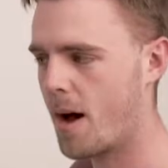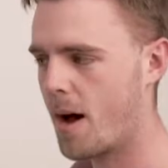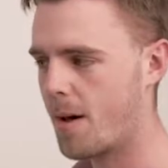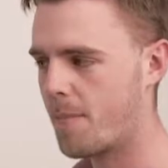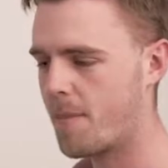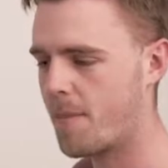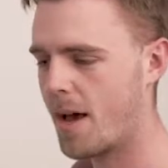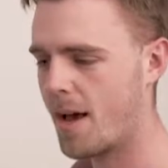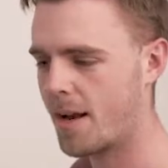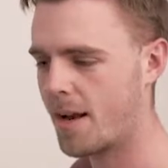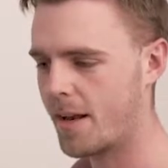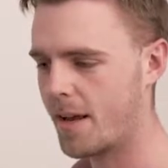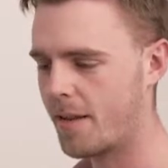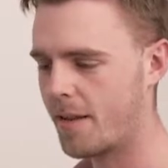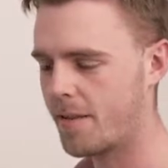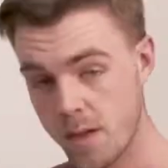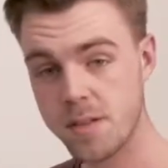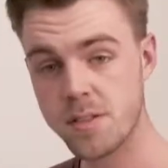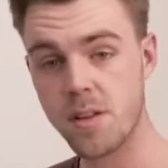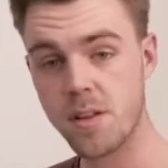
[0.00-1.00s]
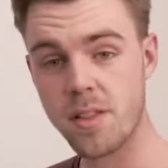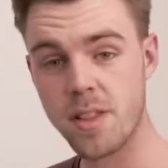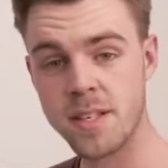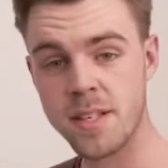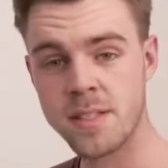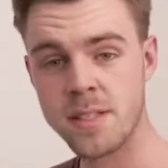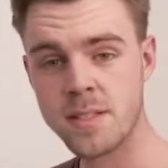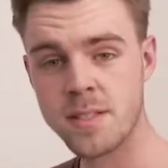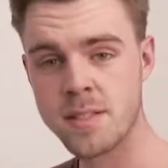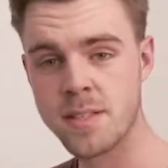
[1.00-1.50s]
I'm Elliot. So
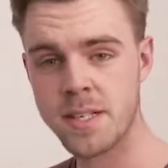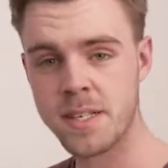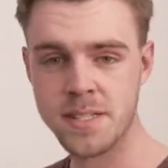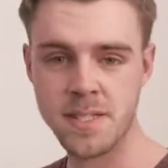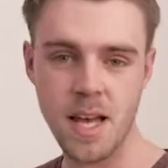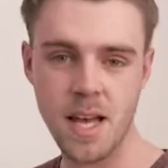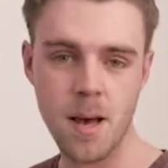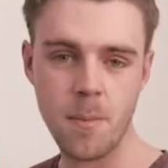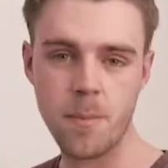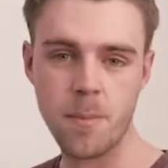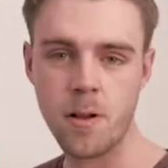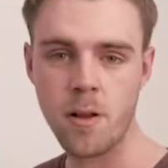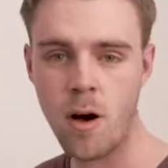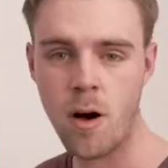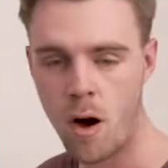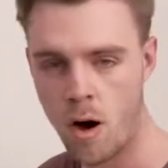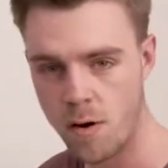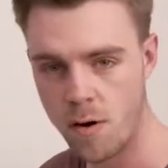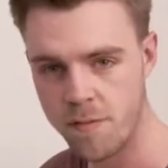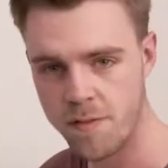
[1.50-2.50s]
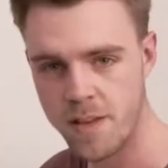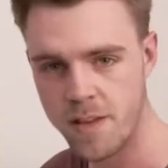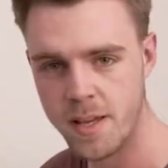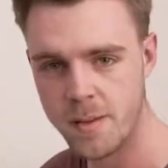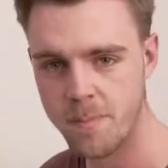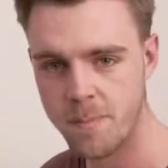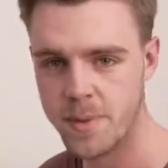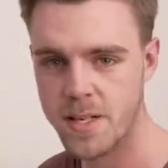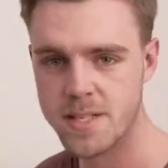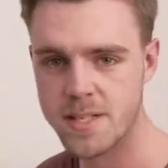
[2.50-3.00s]
this is an example of
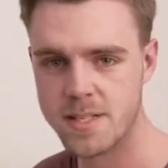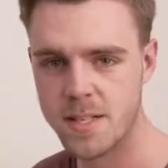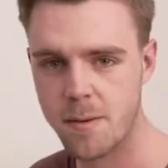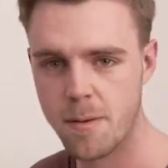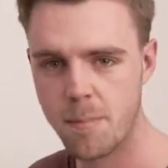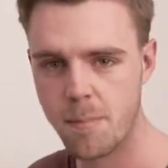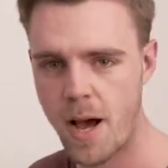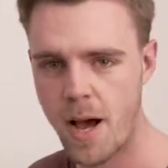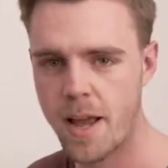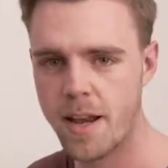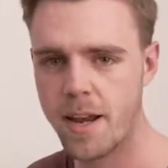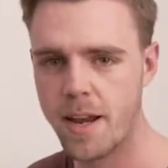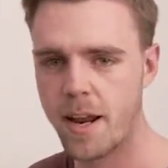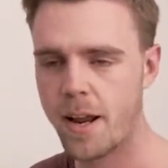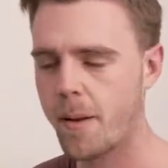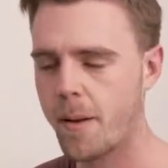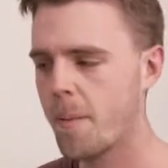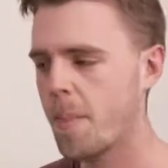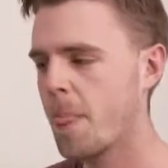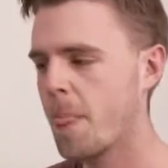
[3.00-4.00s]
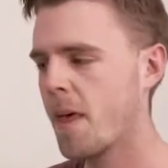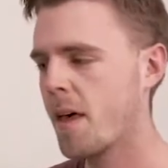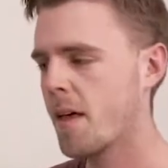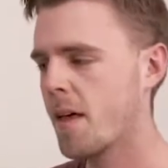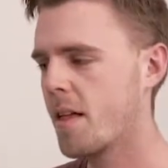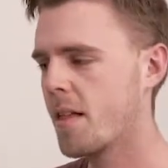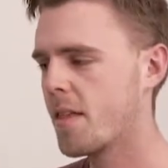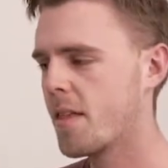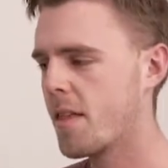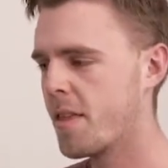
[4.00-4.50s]
implicit binding.
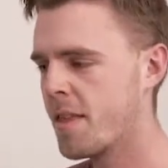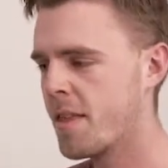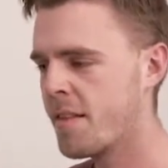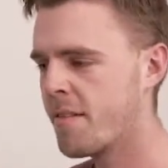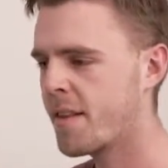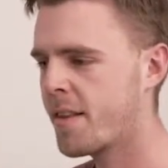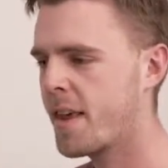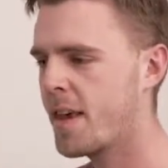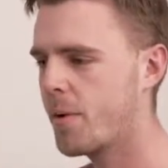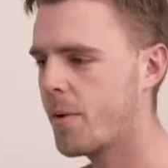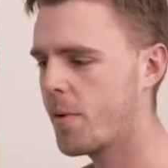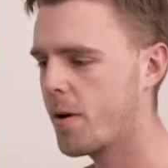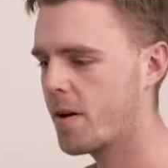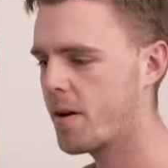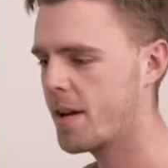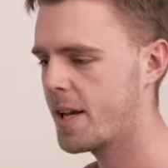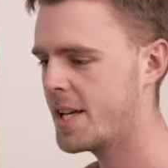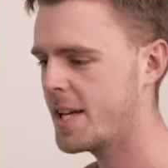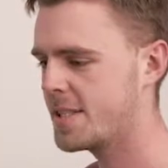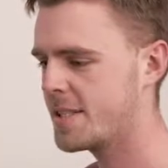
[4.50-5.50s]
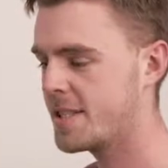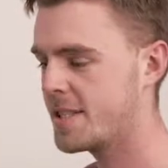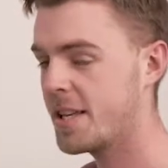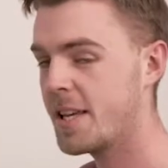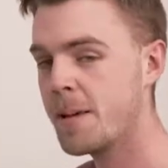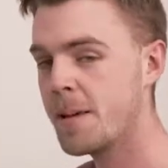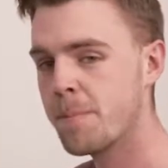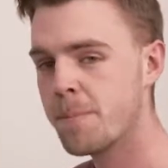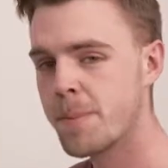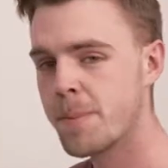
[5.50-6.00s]
This keyword is
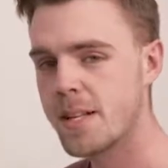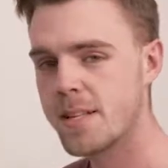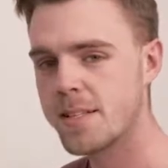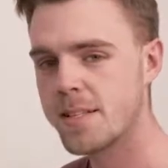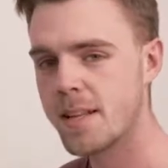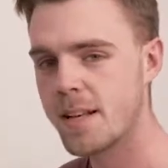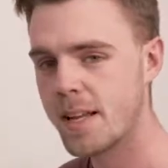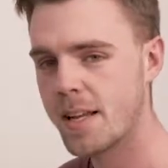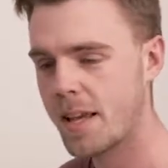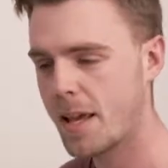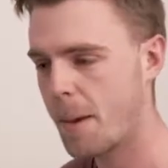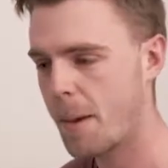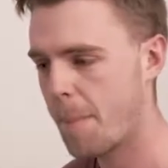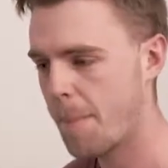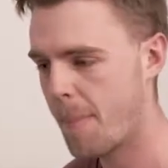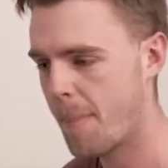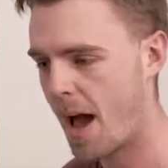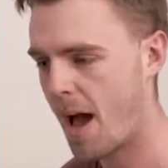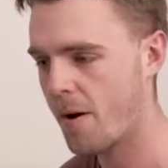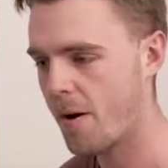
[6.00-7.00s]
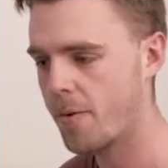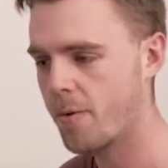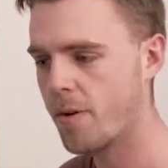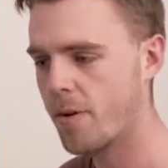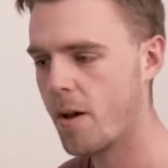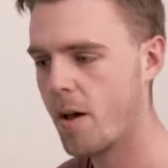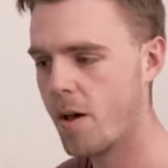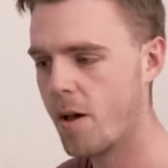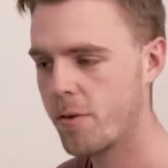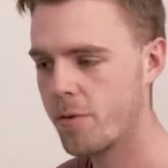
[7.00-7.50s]
implicitly
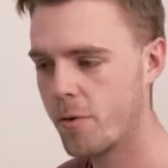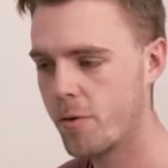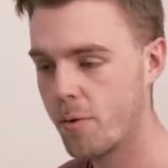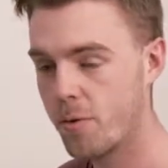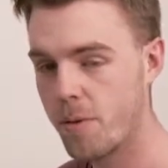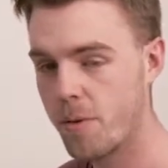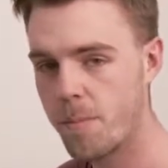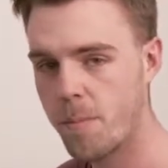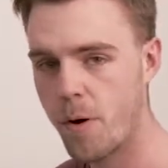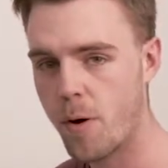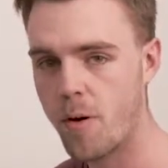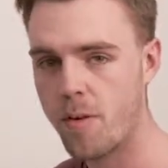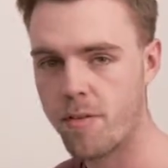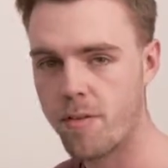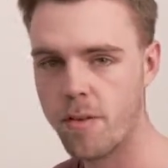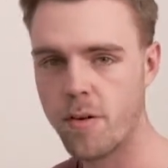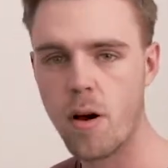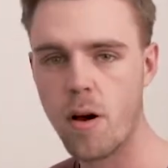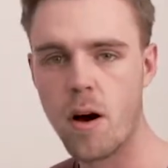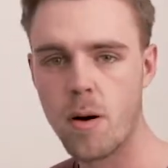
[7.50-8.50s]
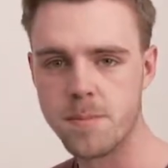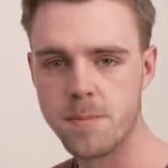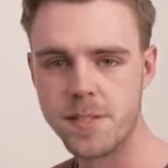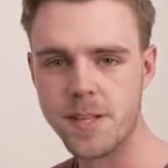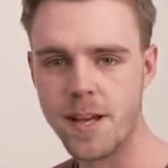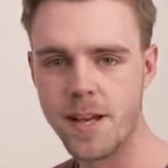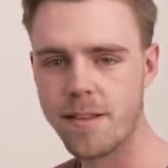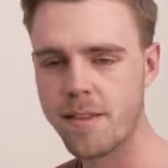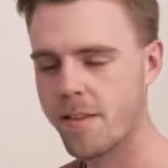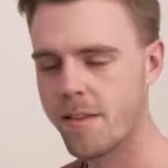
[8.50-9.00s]
bound to the person
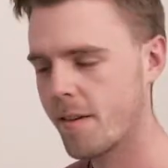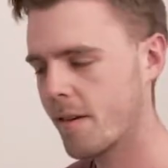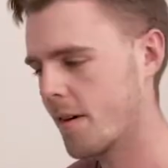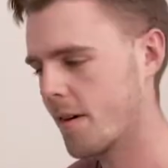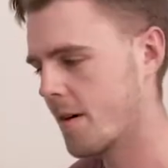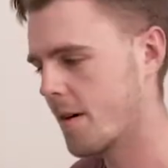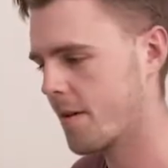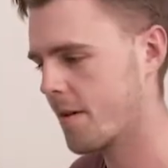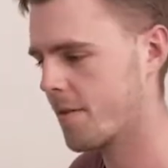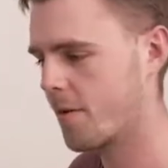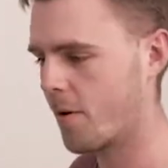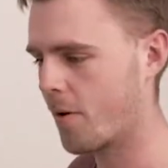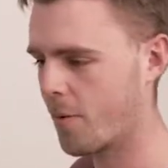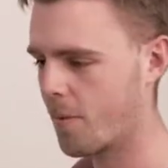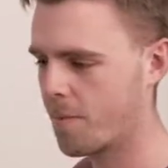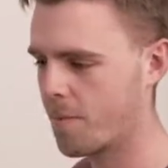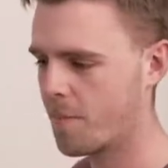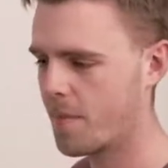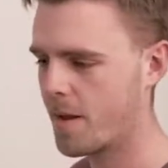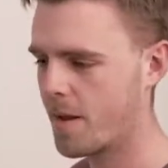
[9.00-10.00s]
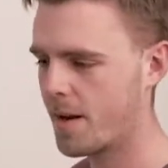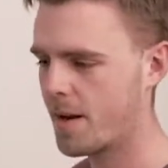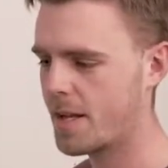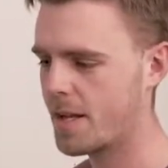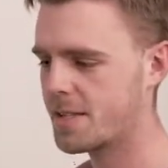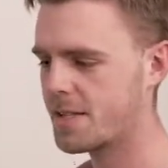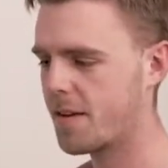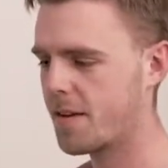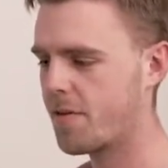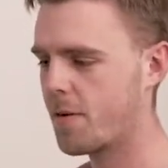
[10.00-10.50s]
object. So
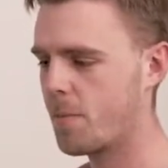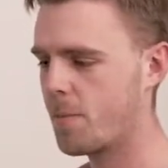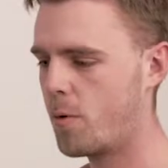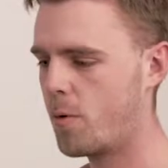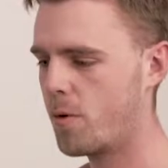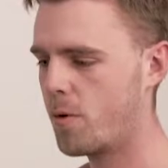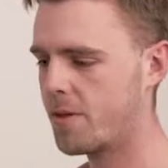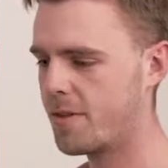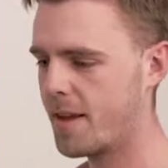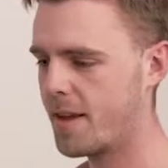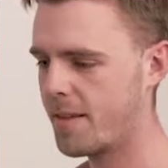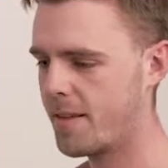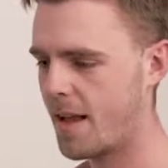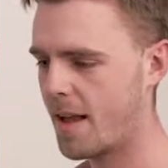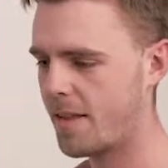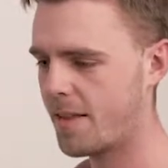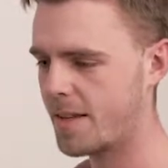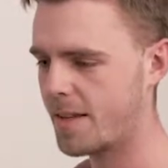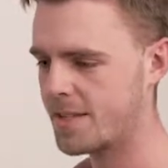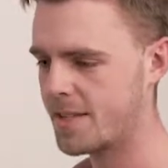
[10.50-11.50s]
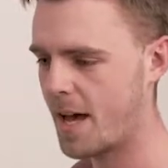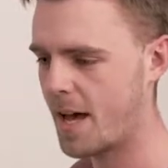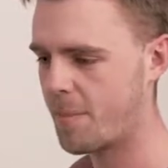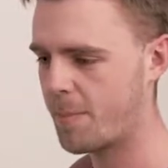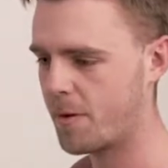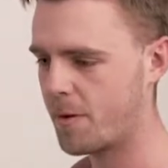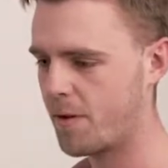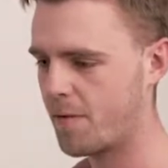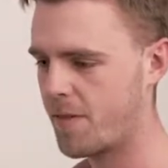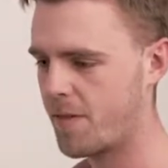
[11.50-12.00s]
let's give a more detailed
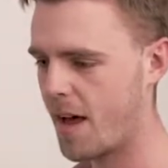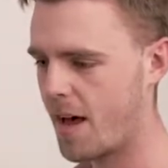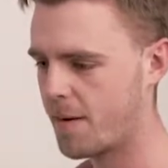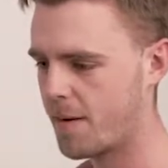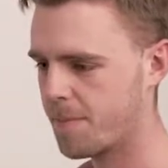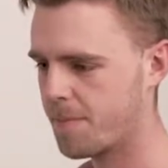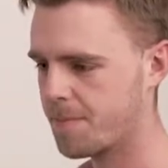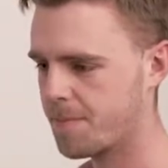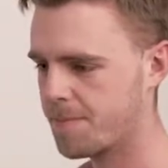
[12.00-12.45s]
example of that.